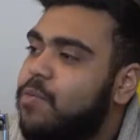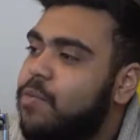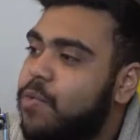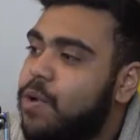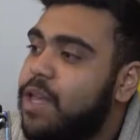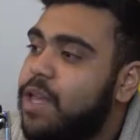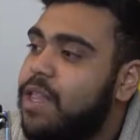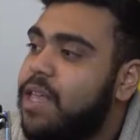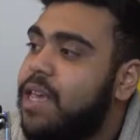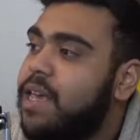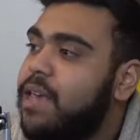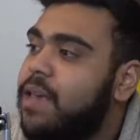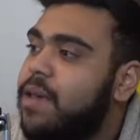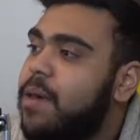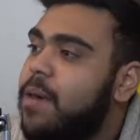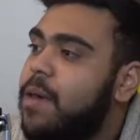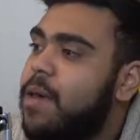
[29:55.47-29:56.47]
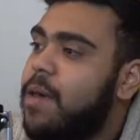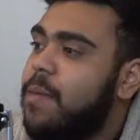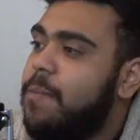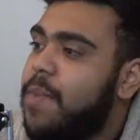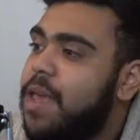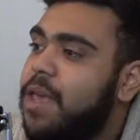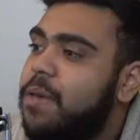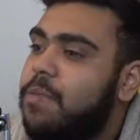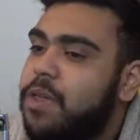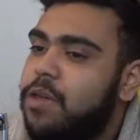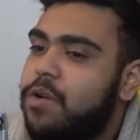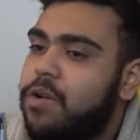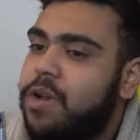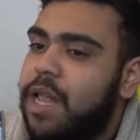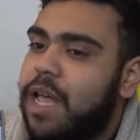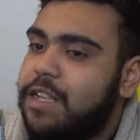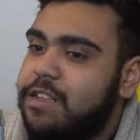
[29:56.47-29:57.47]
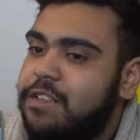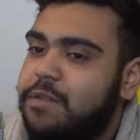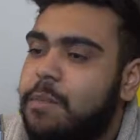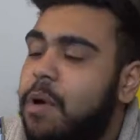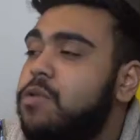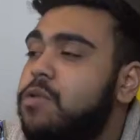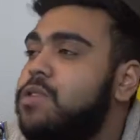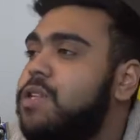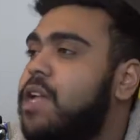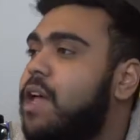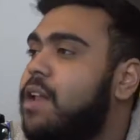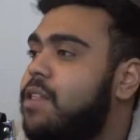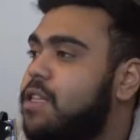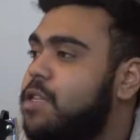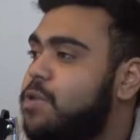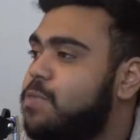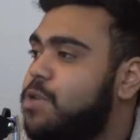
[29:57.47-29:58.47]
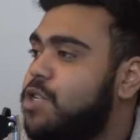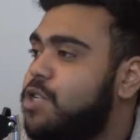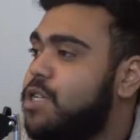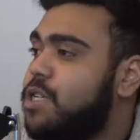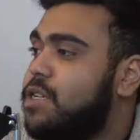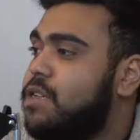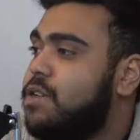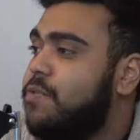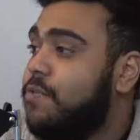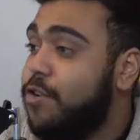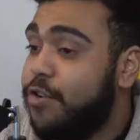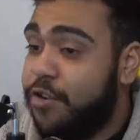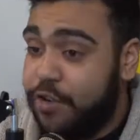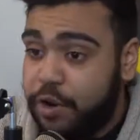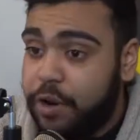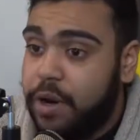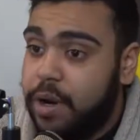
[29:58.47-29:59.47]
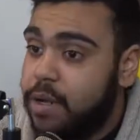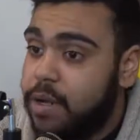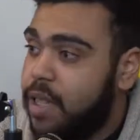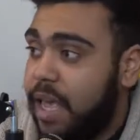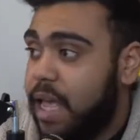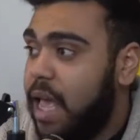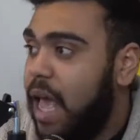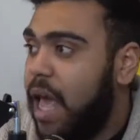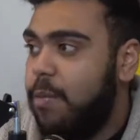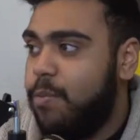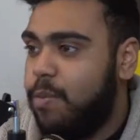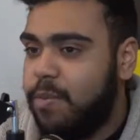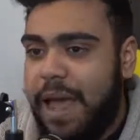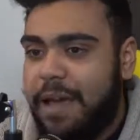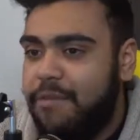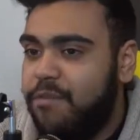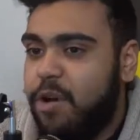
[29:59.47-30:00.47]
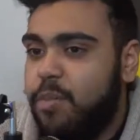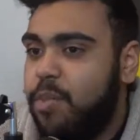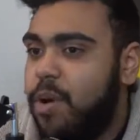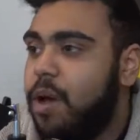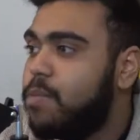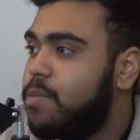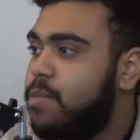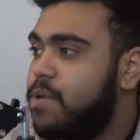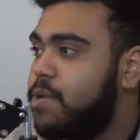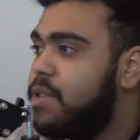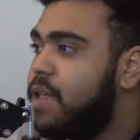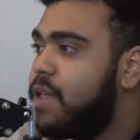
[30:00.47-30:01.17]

Really make me utilize the most out of this machine for sure. Like I have no problem doing that.